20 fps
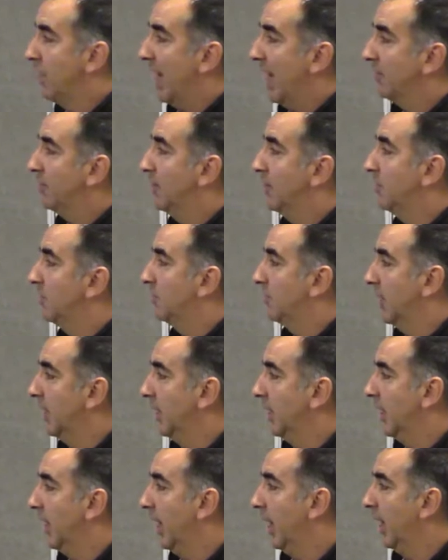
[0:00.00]
assets
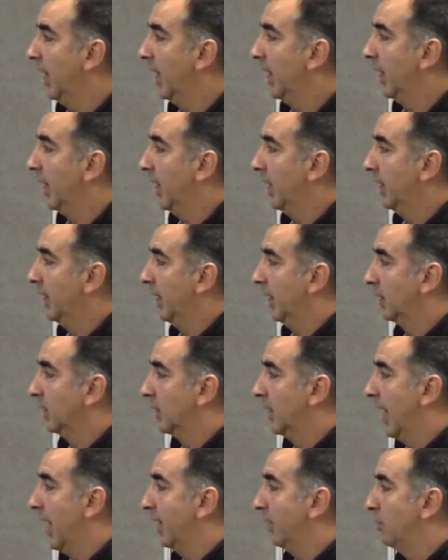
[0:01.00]
and
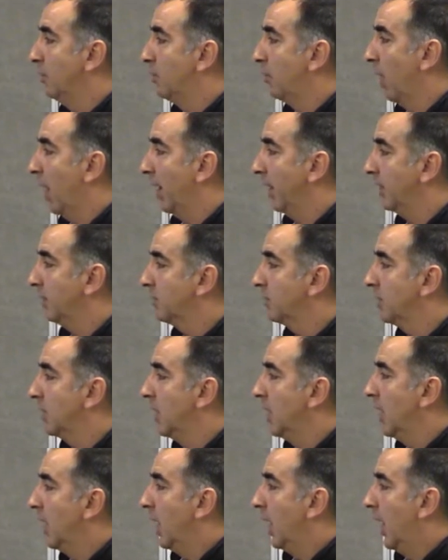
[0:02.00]
learn how to do products.
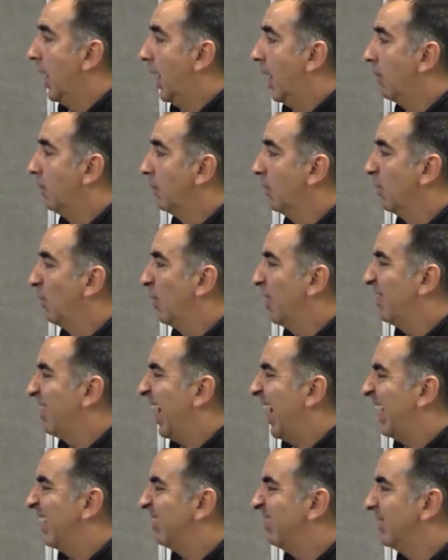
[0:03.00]
And
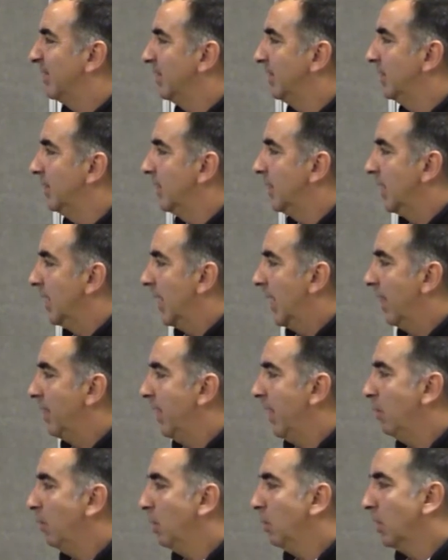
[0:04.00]

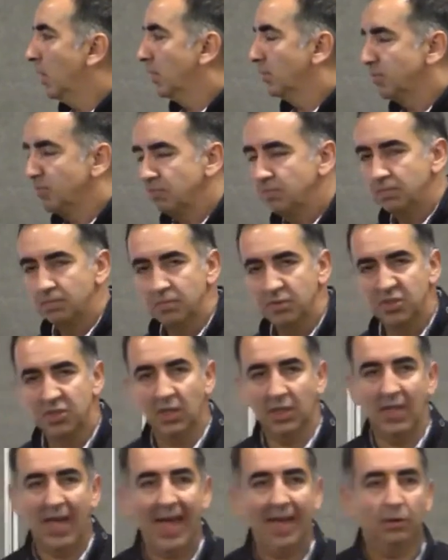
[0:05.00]
then we were
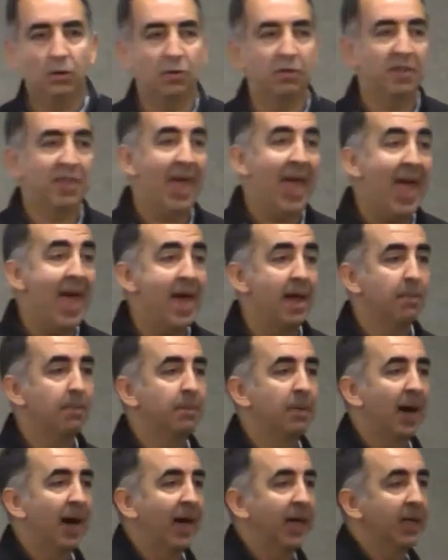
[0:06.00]
shellacked over the head
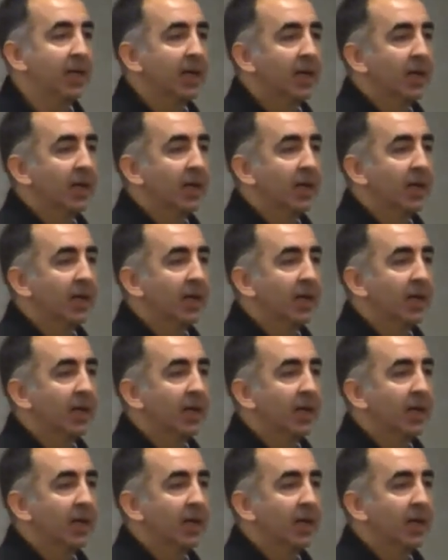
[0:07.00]
by